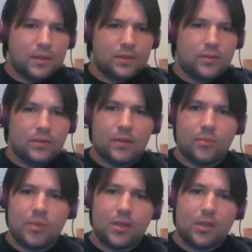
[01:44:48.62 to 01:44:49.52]
so. Let
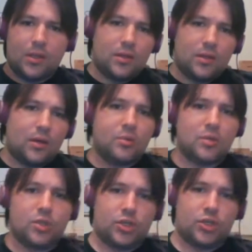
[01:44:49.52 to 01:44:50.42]
me double
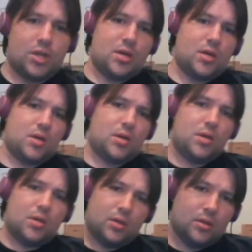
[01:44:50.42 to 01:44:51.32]
check
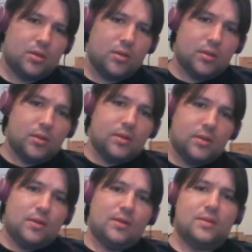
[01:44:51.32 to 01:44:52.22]

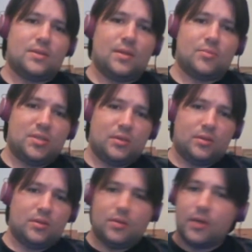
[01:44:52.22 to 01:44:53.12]
because I'm
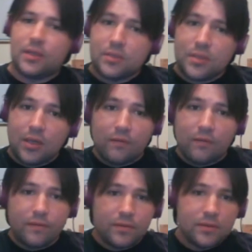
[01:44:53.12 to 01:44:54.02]
still learning stuff.
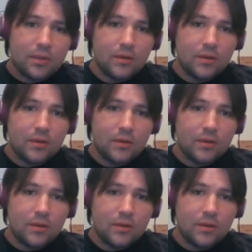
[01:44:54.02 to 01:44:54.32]
So